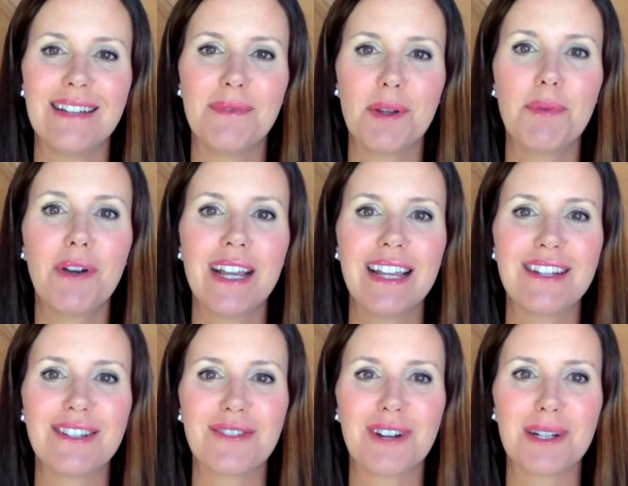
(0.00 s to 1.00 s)
they're pretty
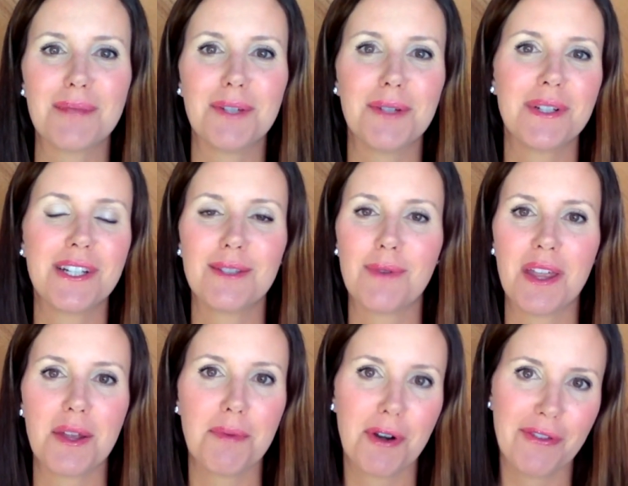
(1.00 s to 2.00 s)
indestructible, which is why
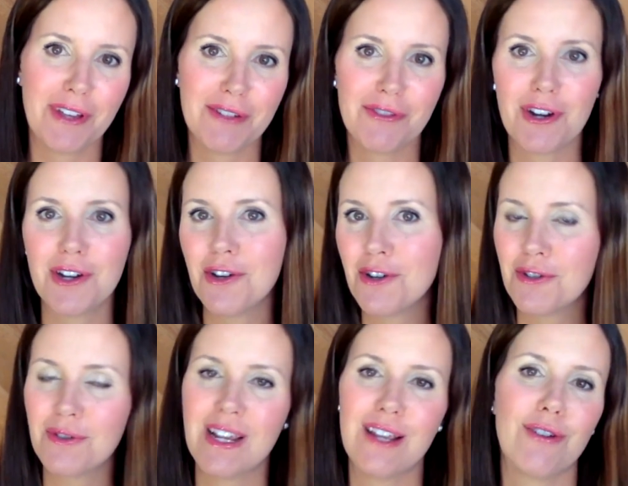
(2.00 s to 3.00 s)
they're perfect for a
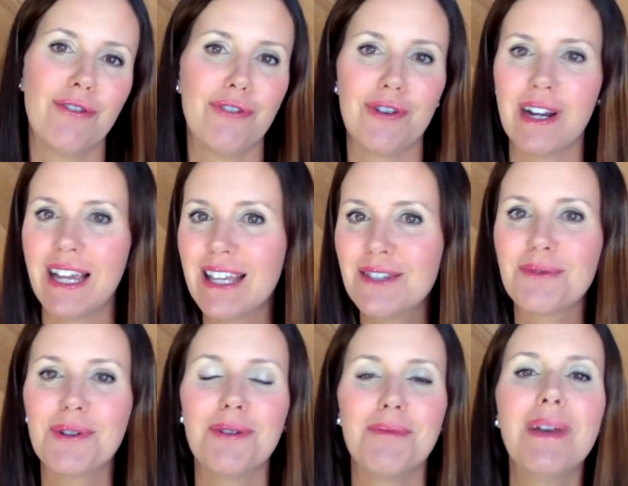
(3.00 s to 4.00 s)
nursery or for a kid's
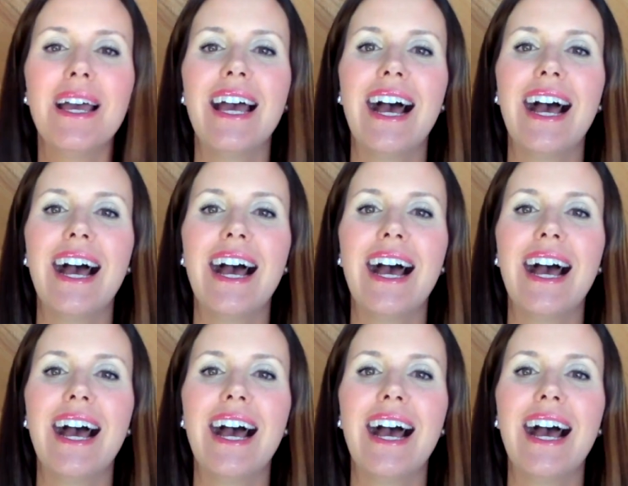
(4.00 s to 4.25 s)
room.